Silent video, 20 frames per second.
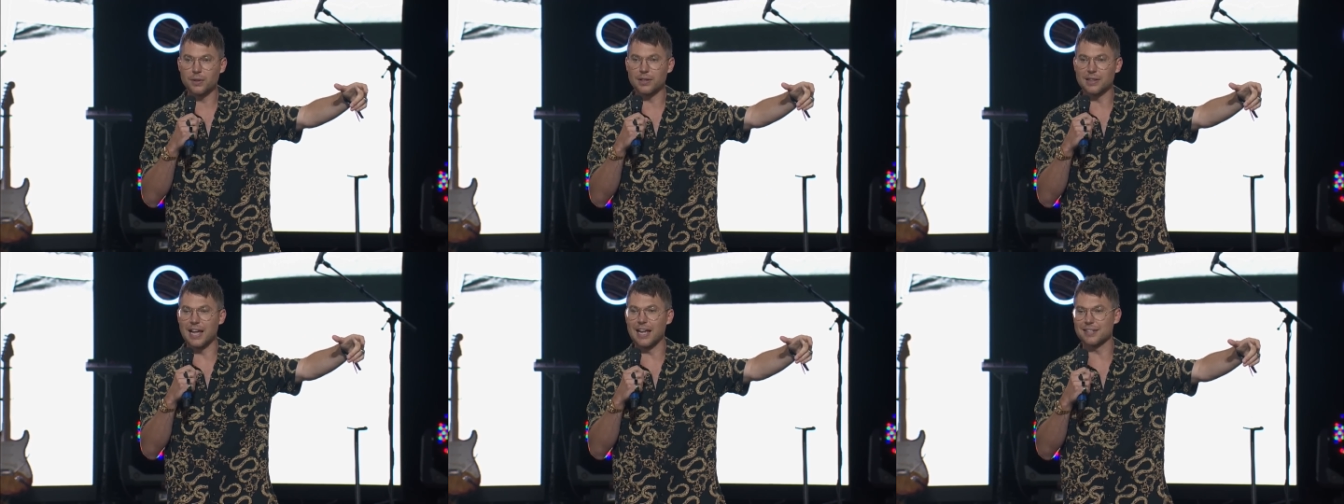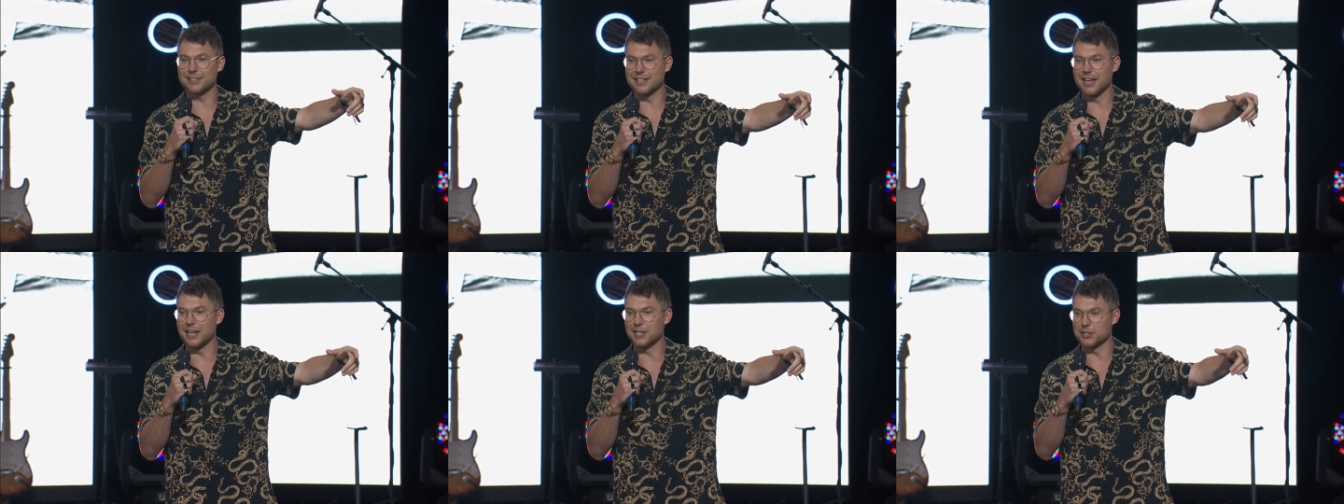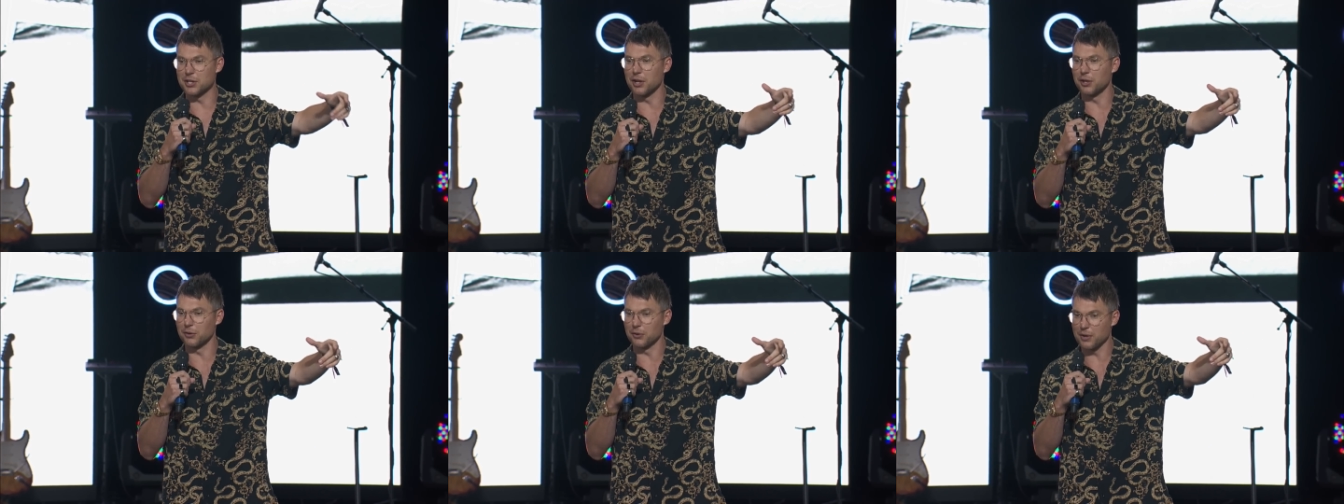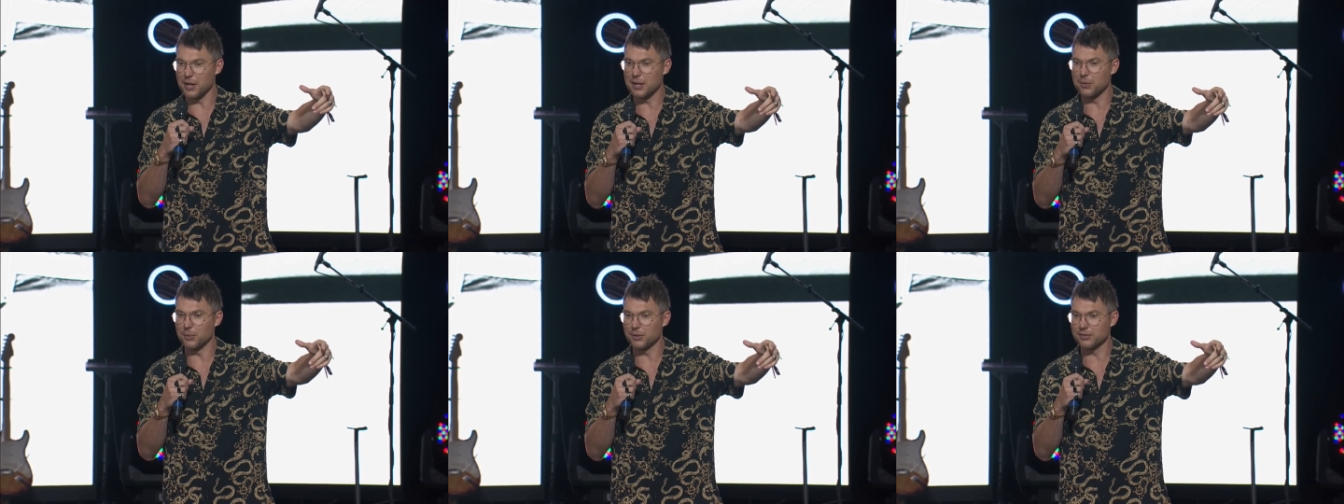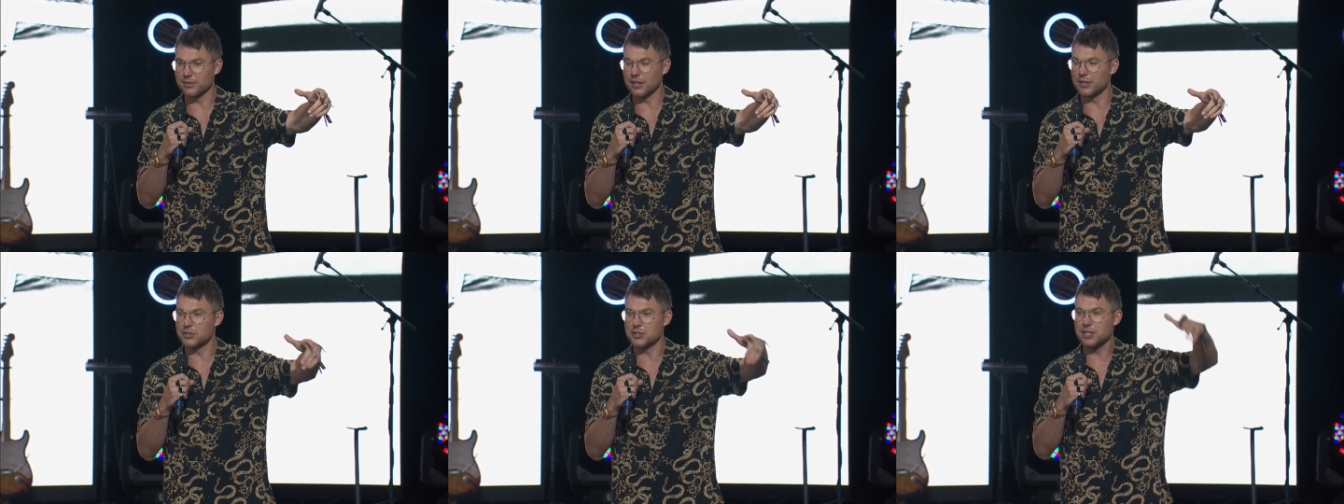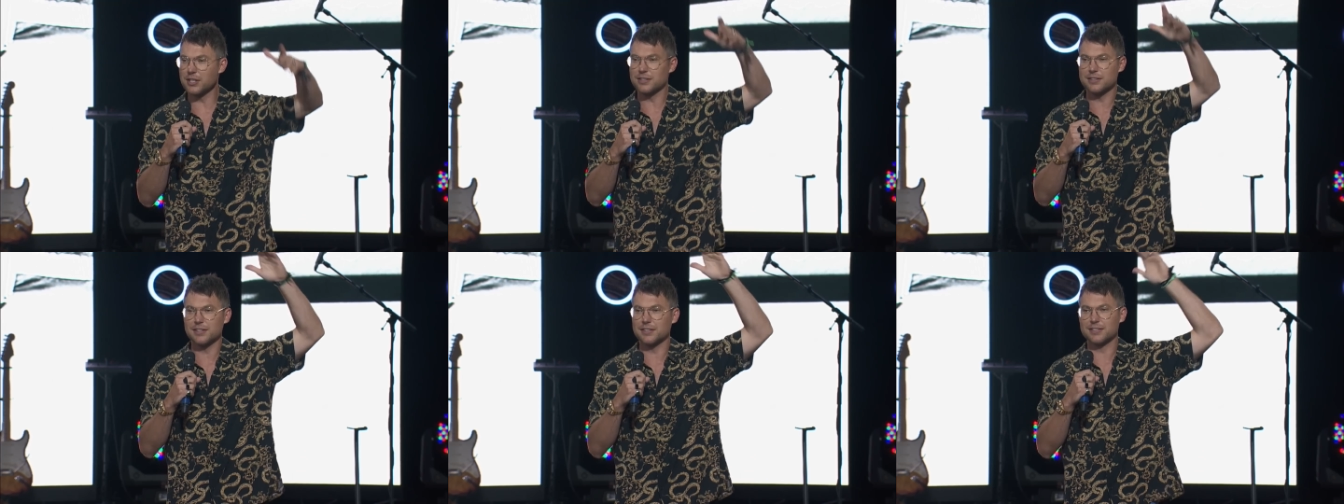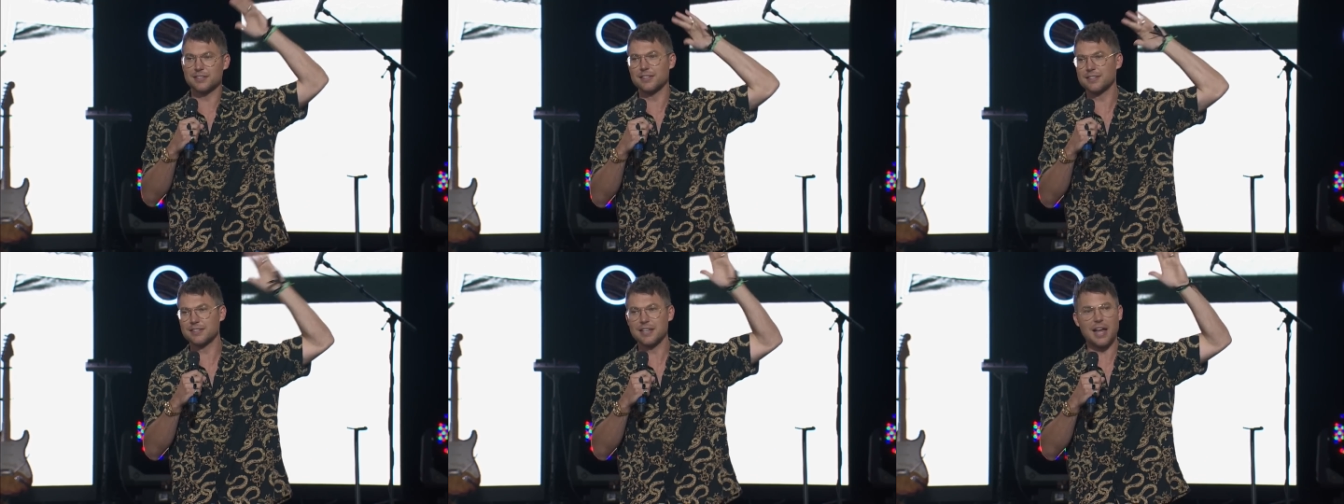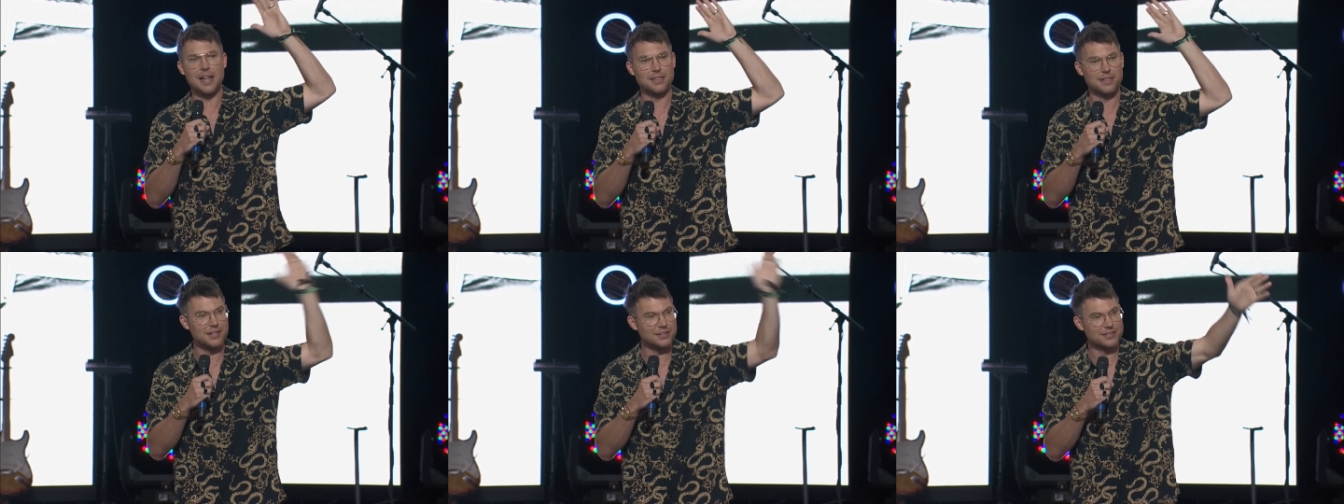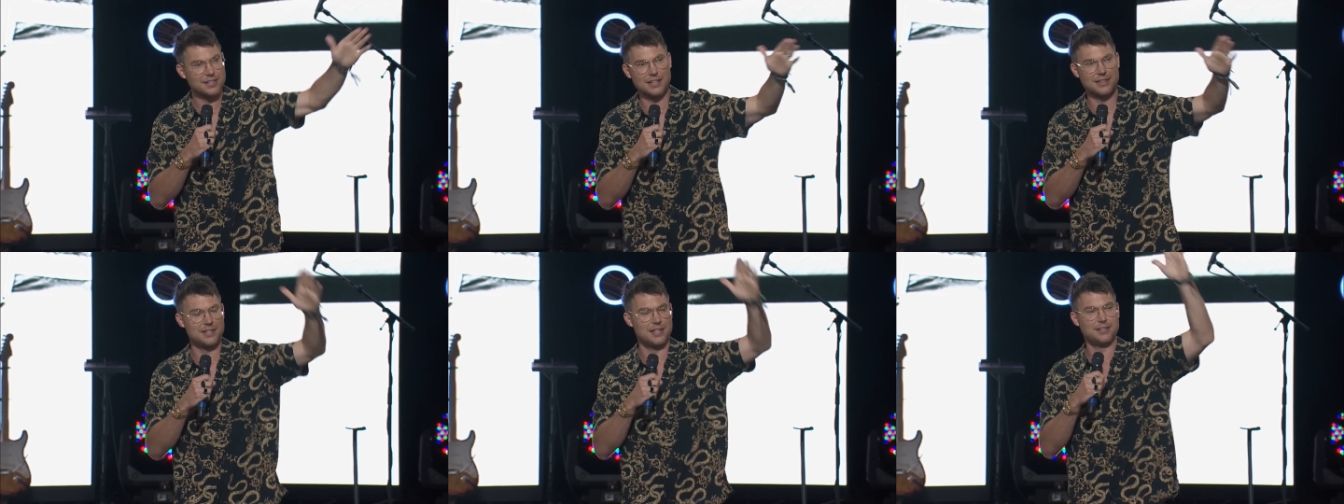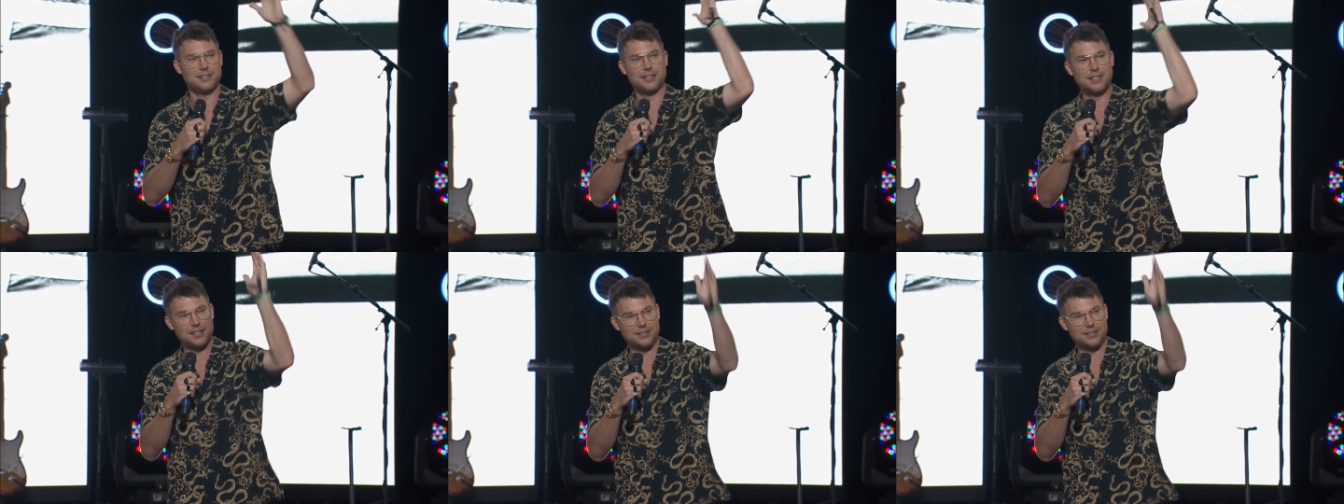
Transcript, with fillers: last night, John Gray was like, "Jesus is not this ethnicity,